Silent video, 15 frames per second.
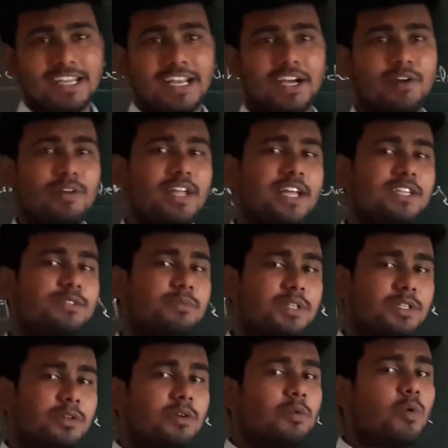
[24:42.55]
it reacts
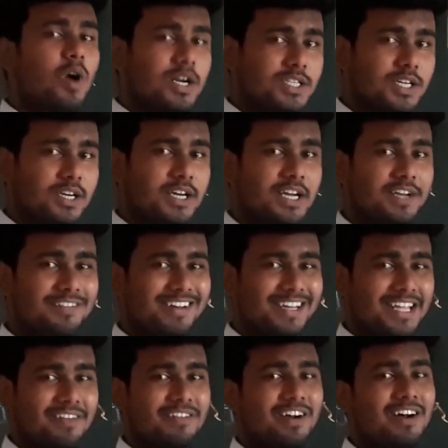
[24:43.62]
with water, it will
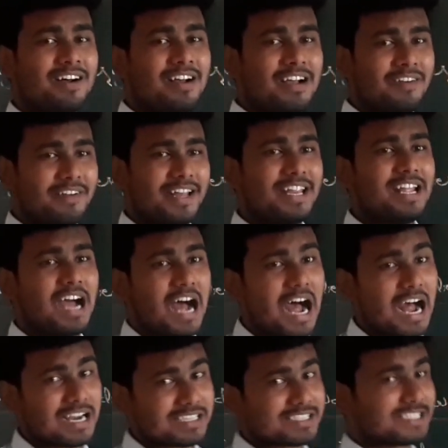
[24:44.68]
give a very
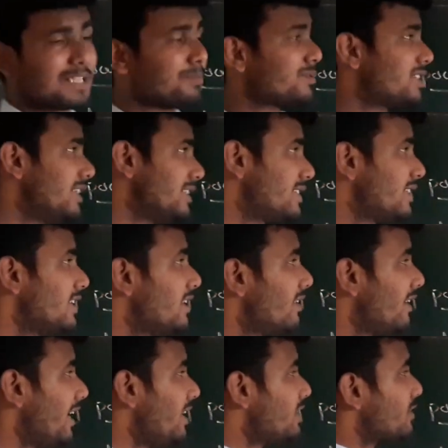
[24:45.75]
hard substance,
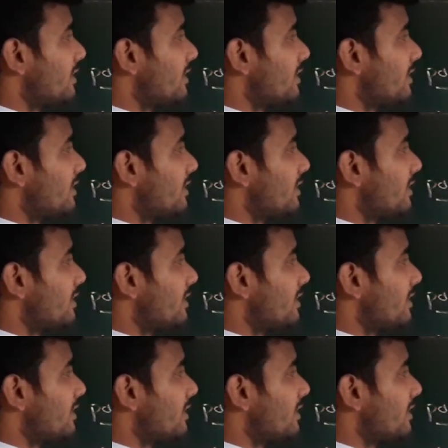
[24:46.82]
right?